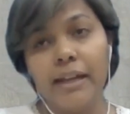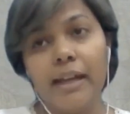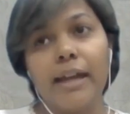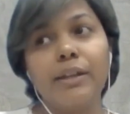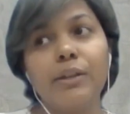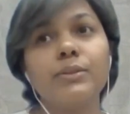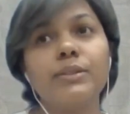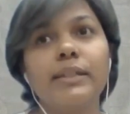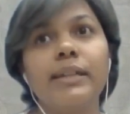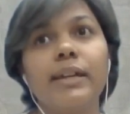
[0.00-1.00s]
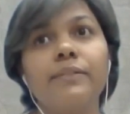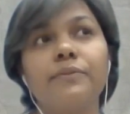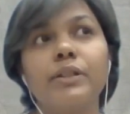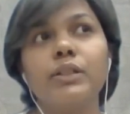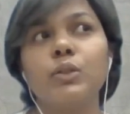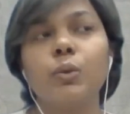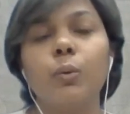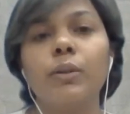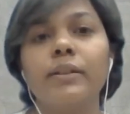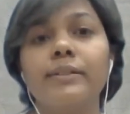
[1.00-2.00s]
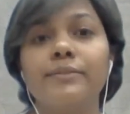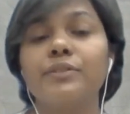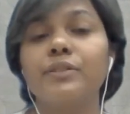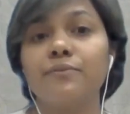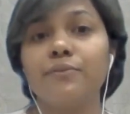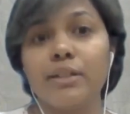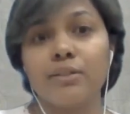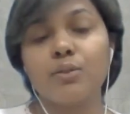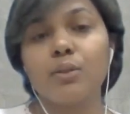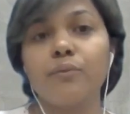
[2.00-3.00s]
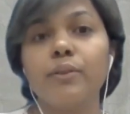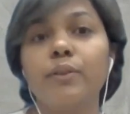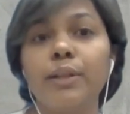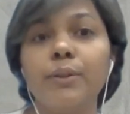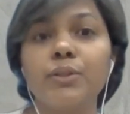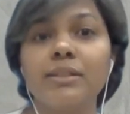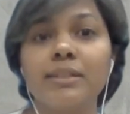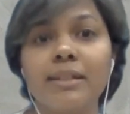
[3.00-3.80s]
and you see every soul in a different phases of evolution,